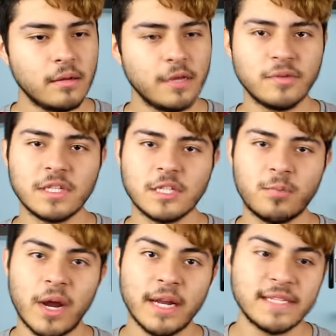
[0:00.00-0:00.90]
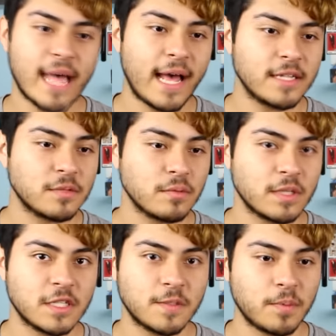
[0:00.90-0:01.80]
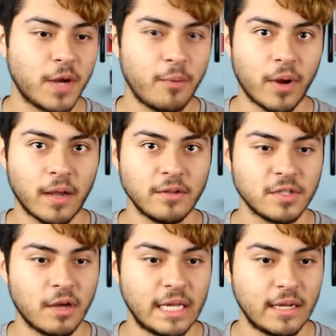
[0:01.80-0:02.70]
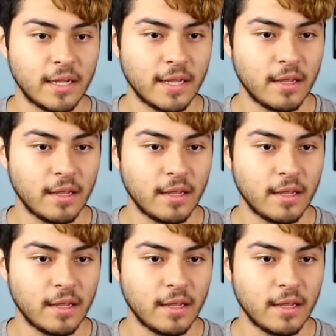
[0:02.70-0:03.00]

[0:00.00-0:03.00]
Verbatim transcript: He was just spraying his ass with the spray paint. You saw that?